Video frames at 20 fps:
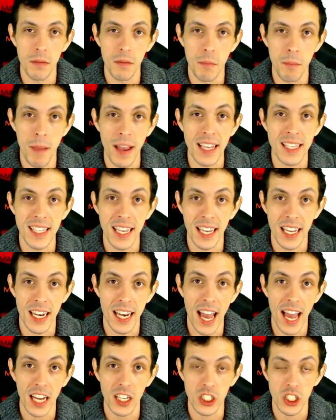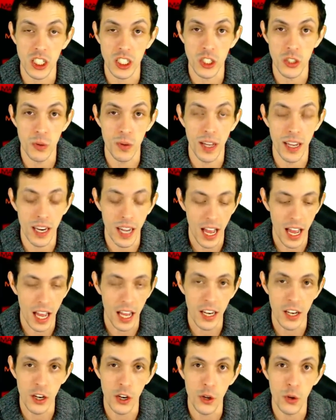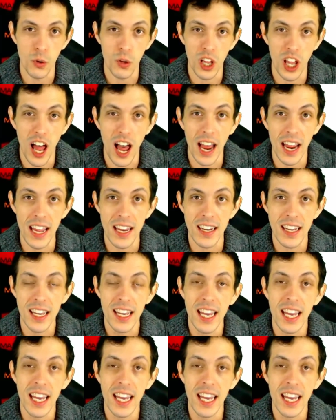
makes a connection to a, a new client.